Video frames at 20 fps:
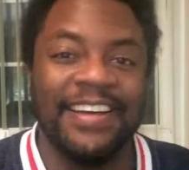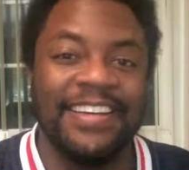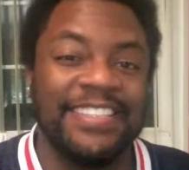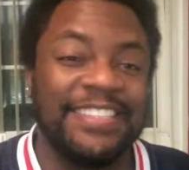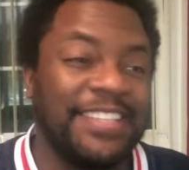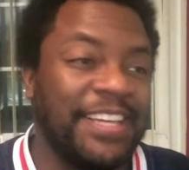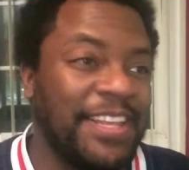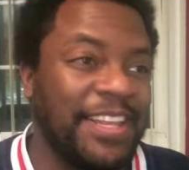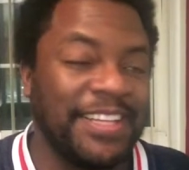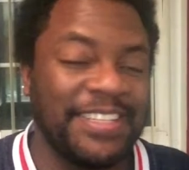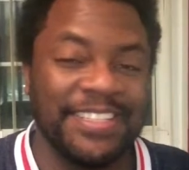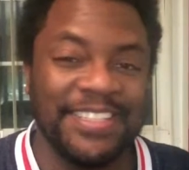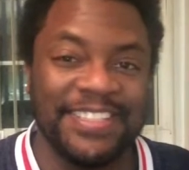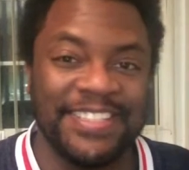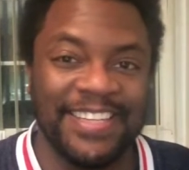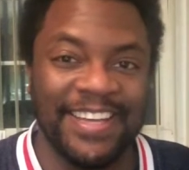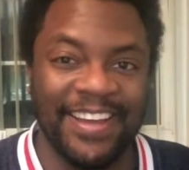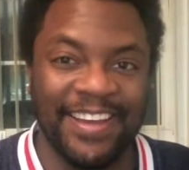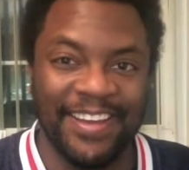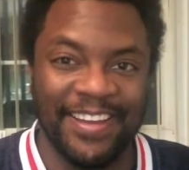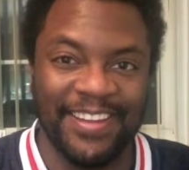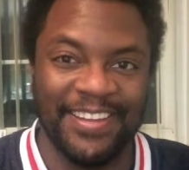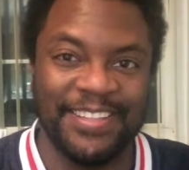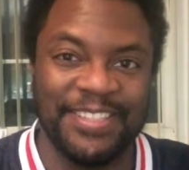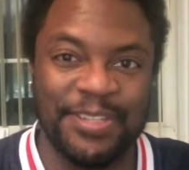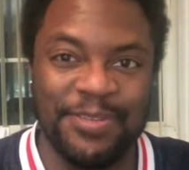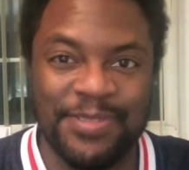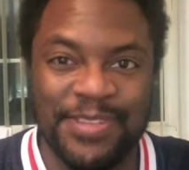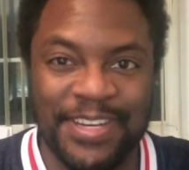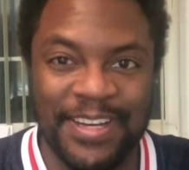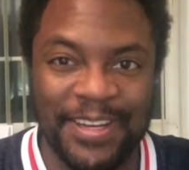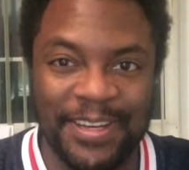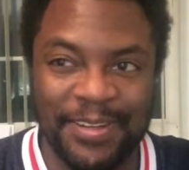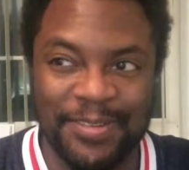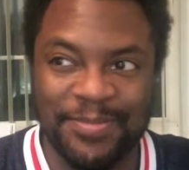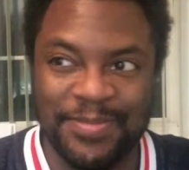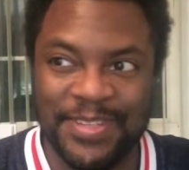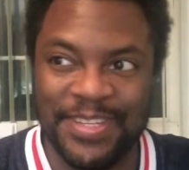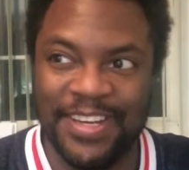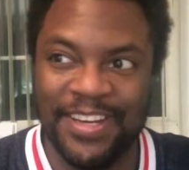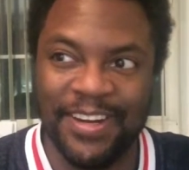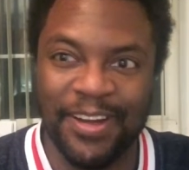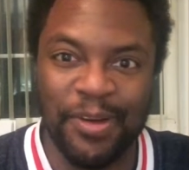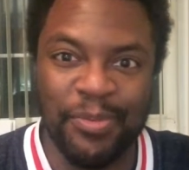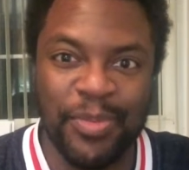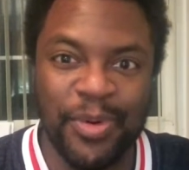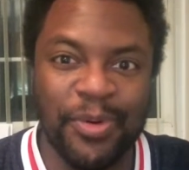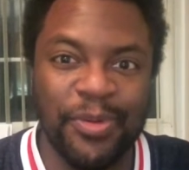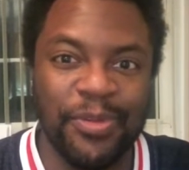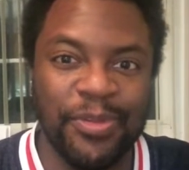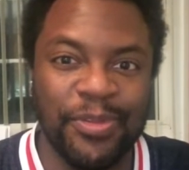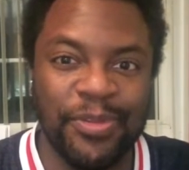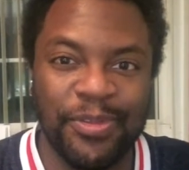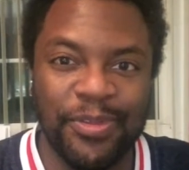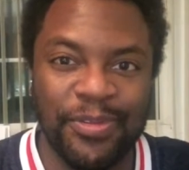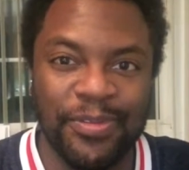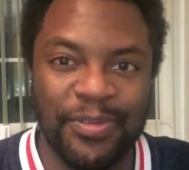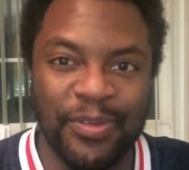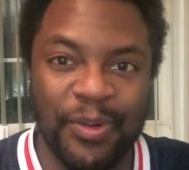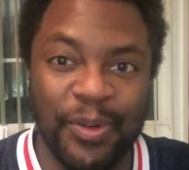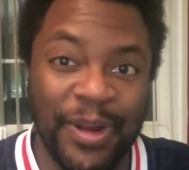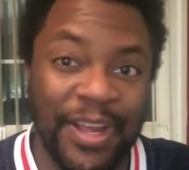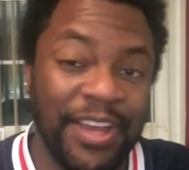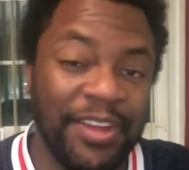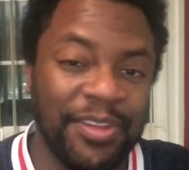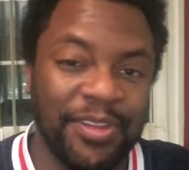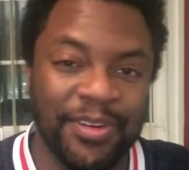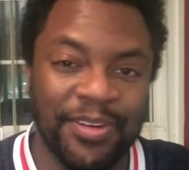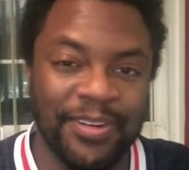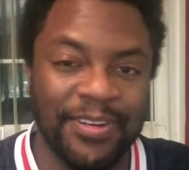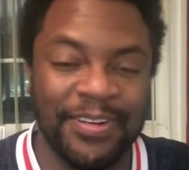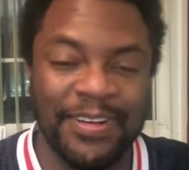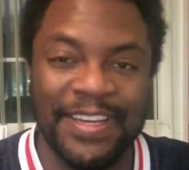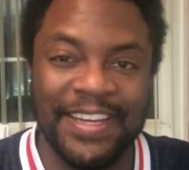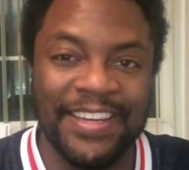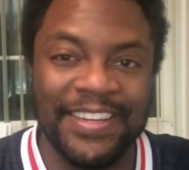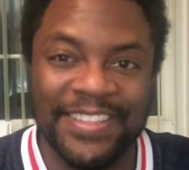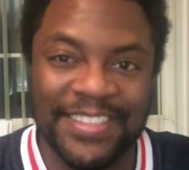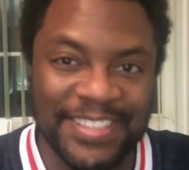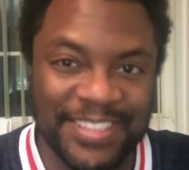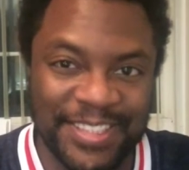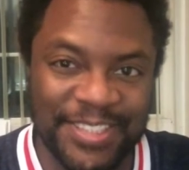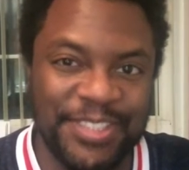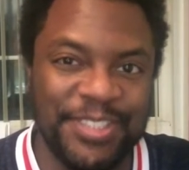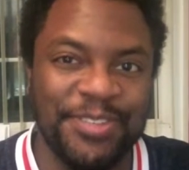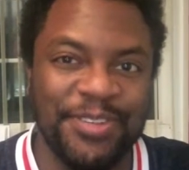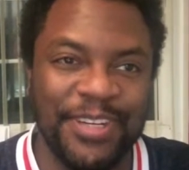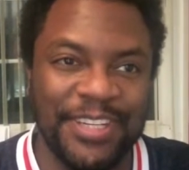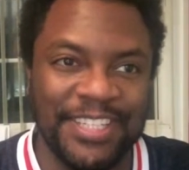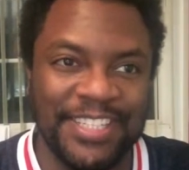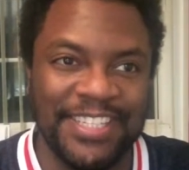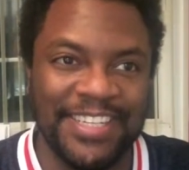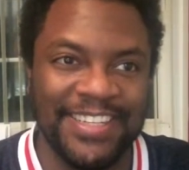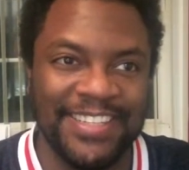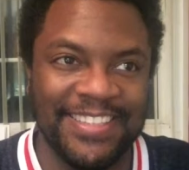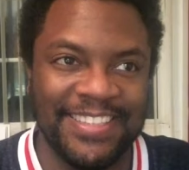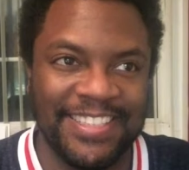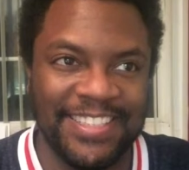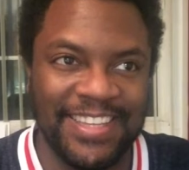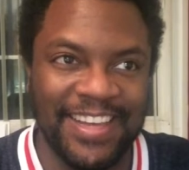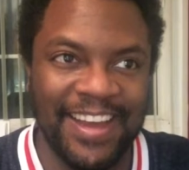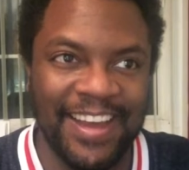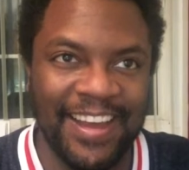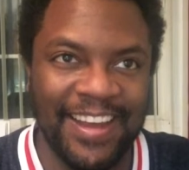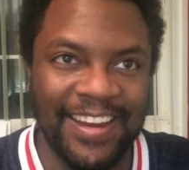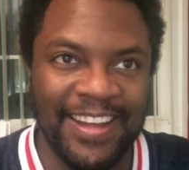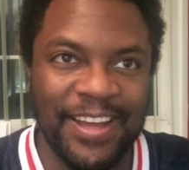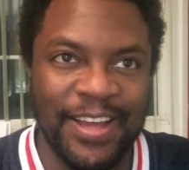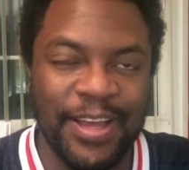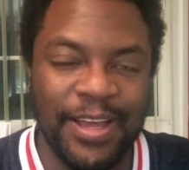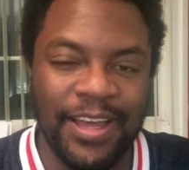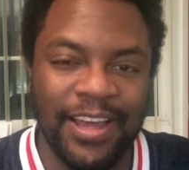I say that to say that sometimes he and I both were either get into situations that